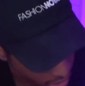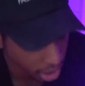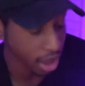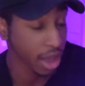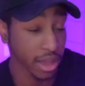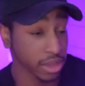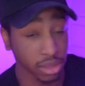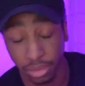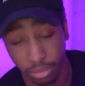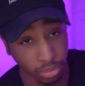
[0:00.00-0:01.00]

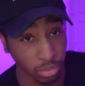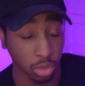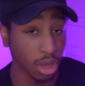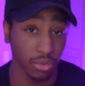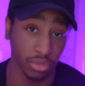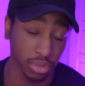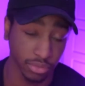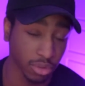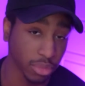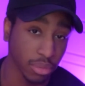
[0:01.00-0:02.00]
I love the
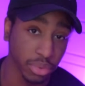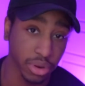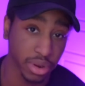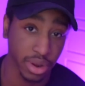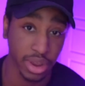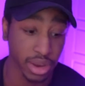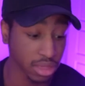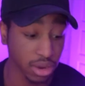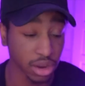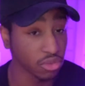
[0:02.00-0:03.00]
front bumper. It's
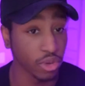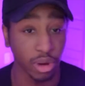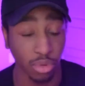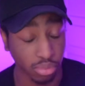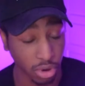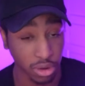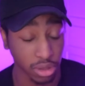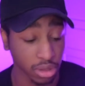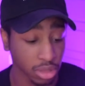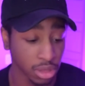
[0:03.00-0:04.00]
an incredible
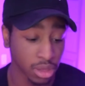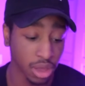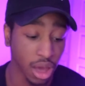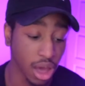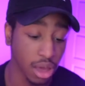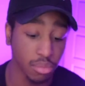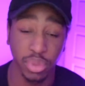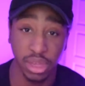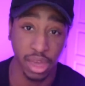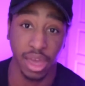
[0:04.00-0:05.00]
product.
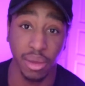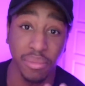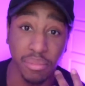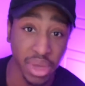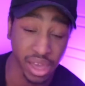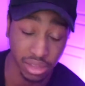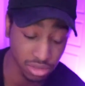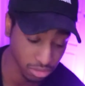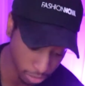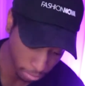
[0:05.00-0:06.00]
BKM
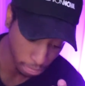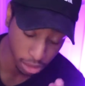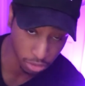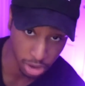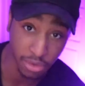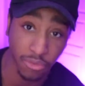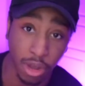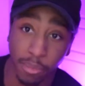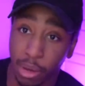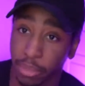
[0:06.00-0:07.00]
makes a great
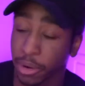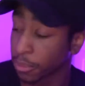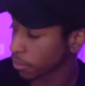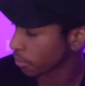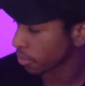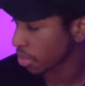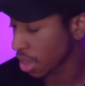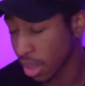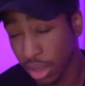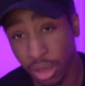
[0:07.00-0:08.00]
front bumper.
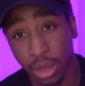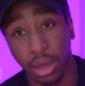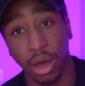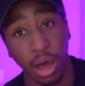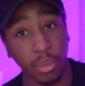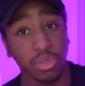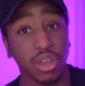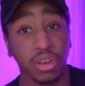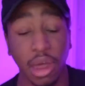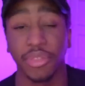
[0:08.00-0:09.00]
Obviously
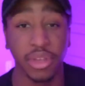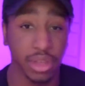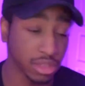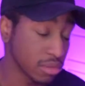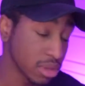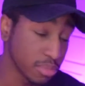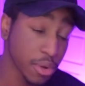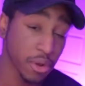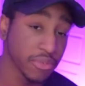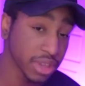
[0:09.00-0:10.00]
nothing is going to be
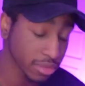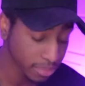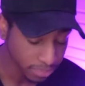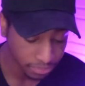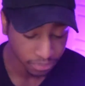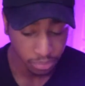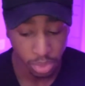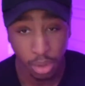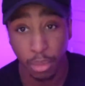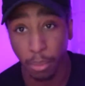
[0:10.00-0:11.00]
perfect,
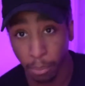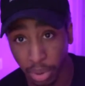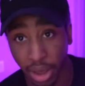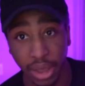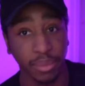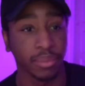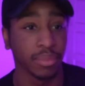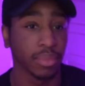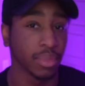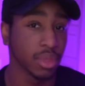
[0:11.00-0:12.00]
but
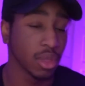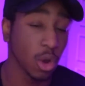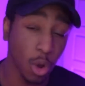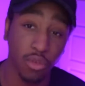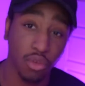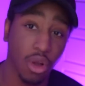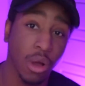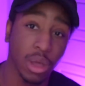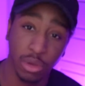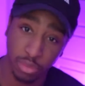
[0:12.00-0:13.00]

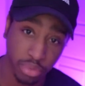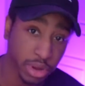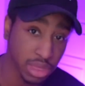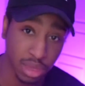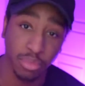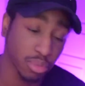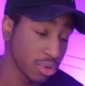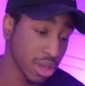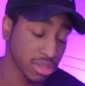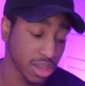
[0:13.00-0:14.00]
overall it was a pretty simple
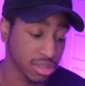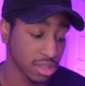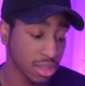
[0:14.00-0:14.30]
process.